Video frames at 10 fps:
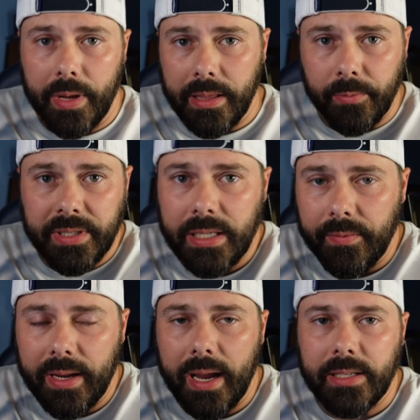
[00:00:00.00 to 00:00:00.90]
the
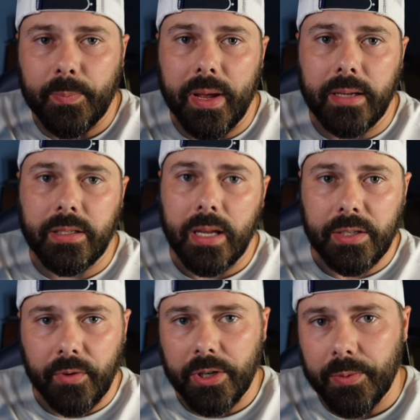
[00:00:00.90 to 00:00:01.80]
receiving aspect, as
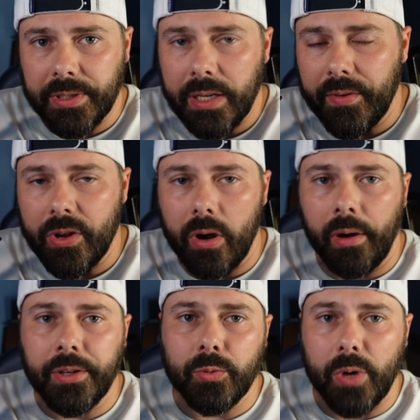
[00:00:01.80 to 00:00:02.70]
far as receiving
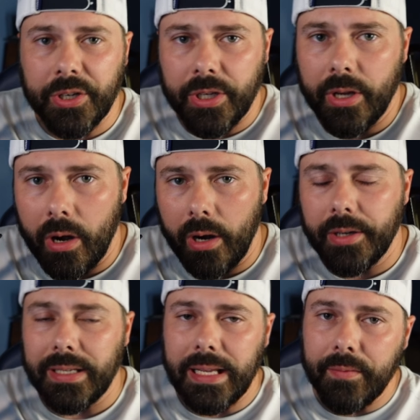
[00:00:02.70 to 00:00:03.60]
yards, rushing yards,
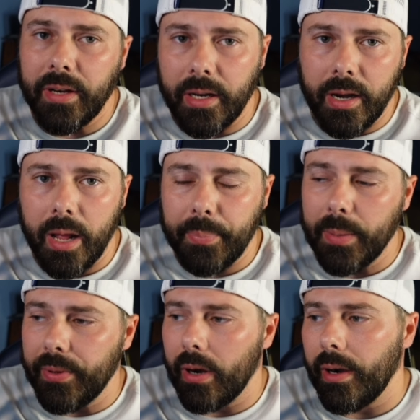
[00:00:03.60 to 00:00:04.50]
even in a
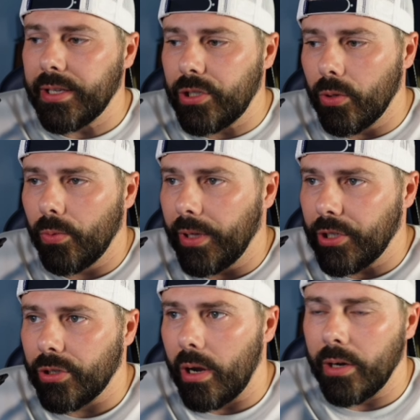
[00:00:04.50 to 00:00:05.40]
non-PPR, is still really
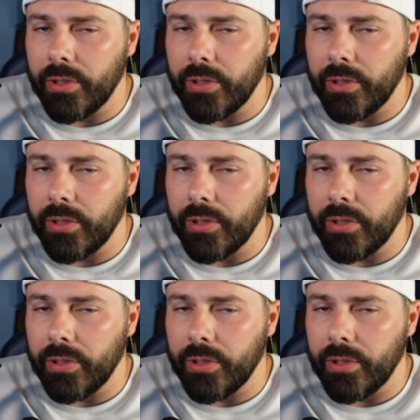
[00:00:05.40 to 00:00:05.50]
strong. So I